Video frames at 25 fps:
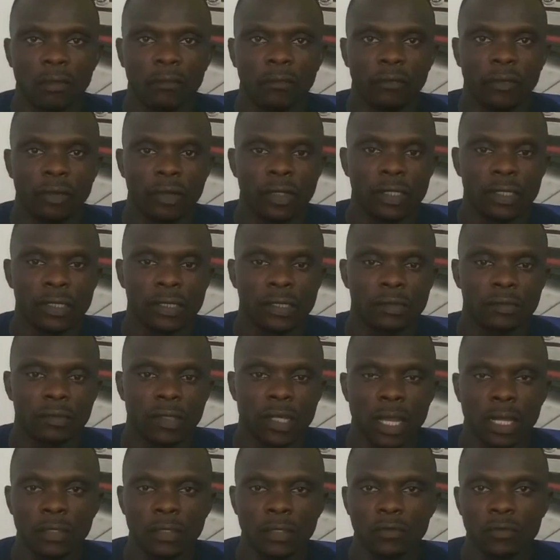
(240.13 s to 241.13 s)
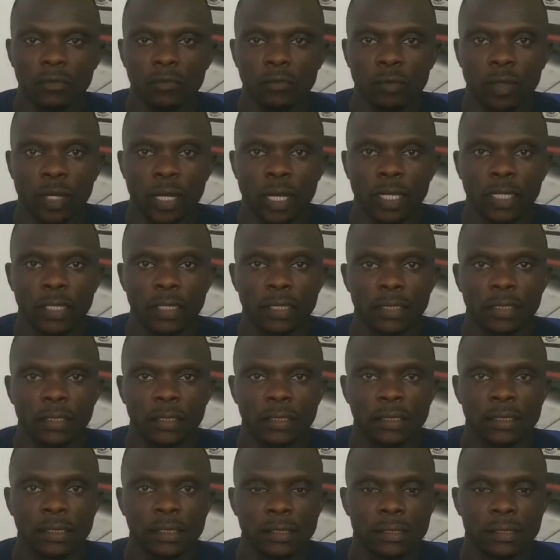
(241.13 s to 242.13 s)
afford this car to buy
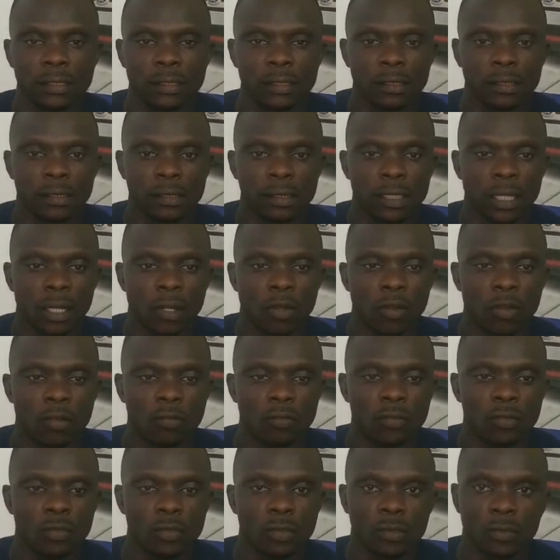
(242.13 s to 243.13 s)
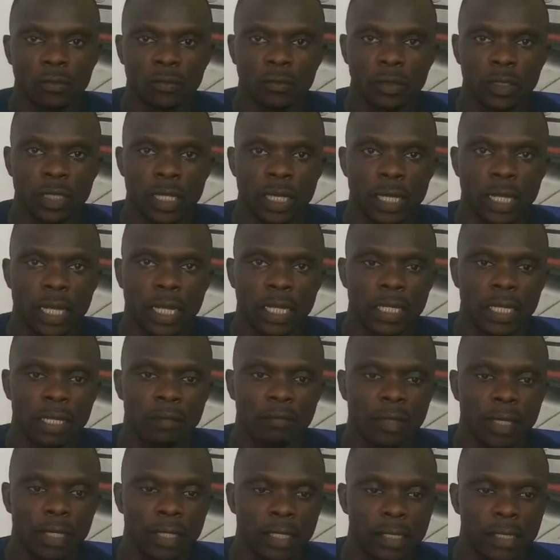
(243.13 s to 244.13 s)
in the home use with the
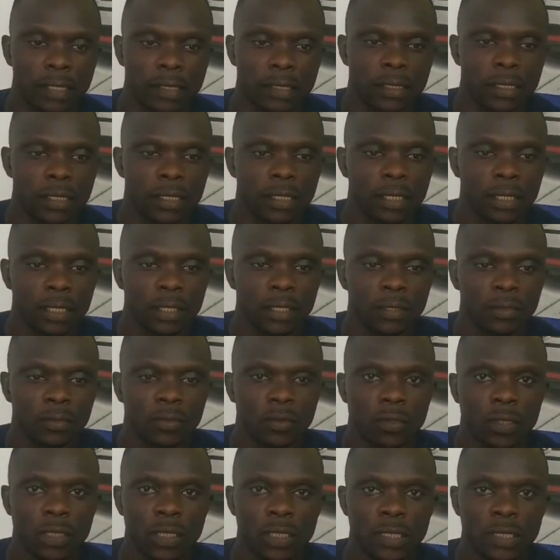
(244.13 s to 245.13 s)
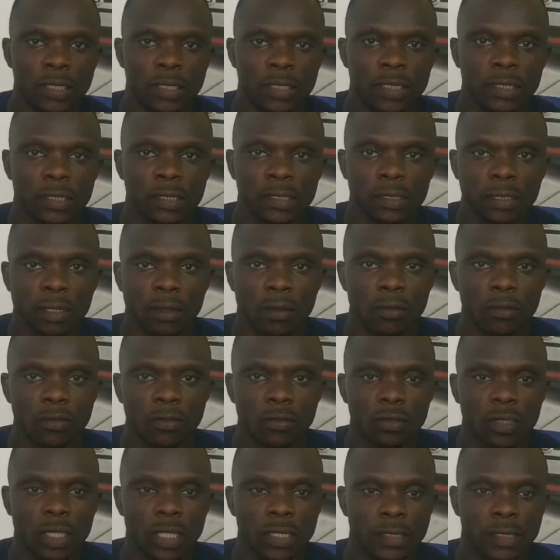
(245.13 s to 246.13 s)
Ghanaian market. So this is
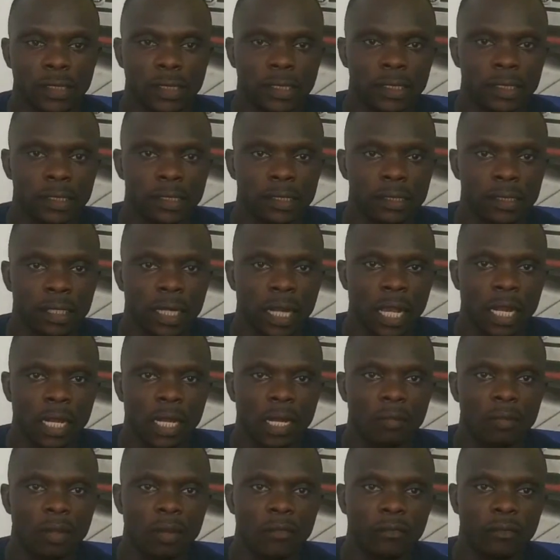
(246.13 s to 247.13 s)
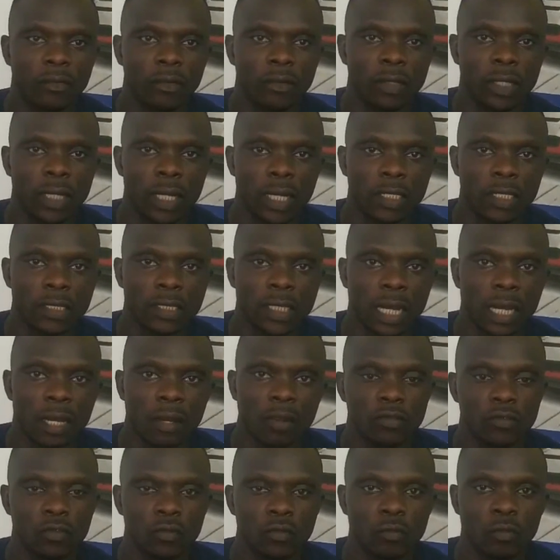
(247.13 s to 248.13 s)
also the car number 4 that I
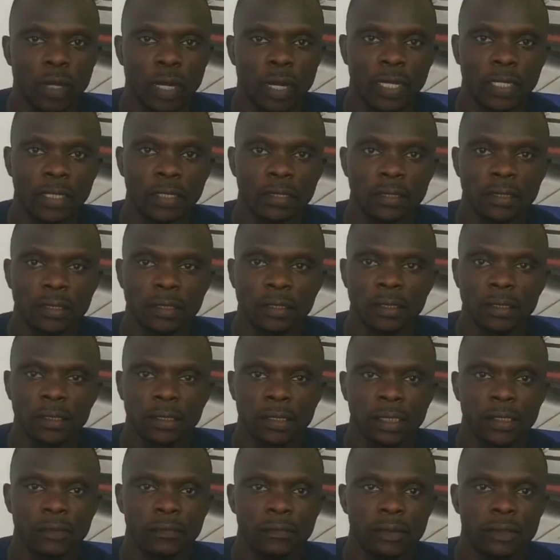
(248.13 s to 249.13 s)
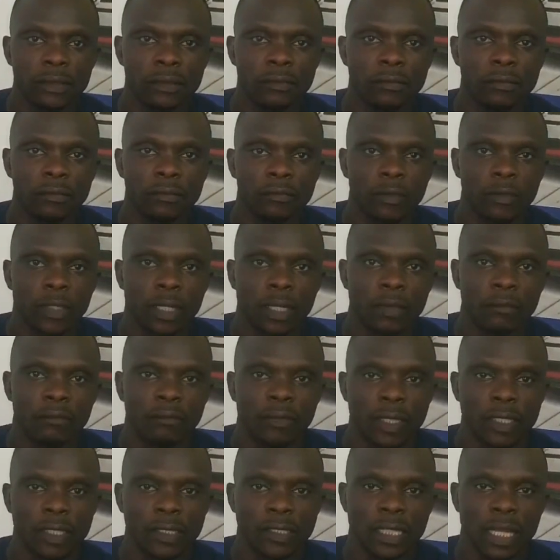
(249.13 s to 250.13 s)
need to buy, even for the
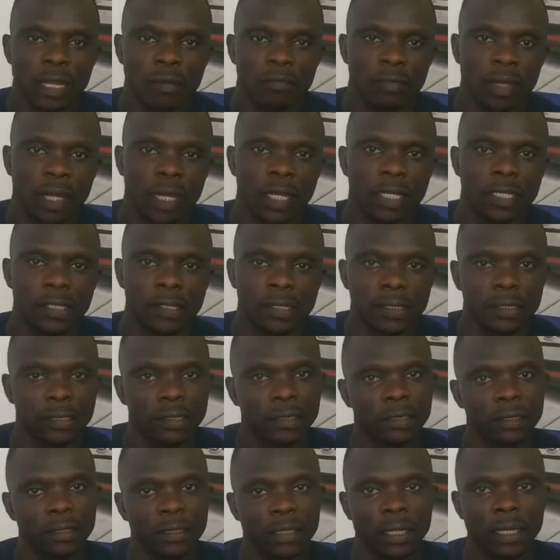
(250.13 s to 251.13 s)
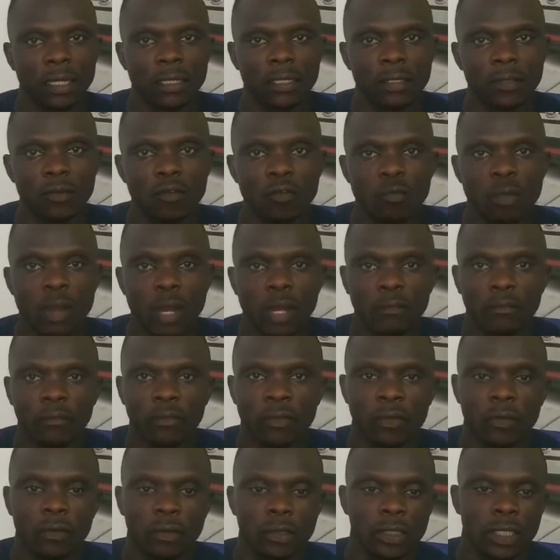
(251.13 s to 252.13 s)
first time buyers and Uber
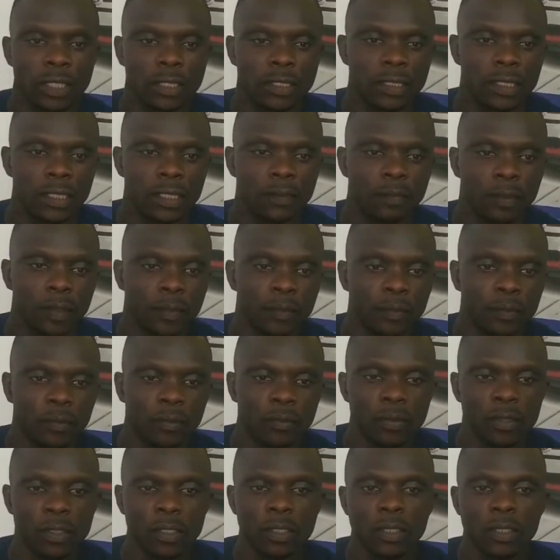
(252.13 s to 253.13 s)
for taxi people.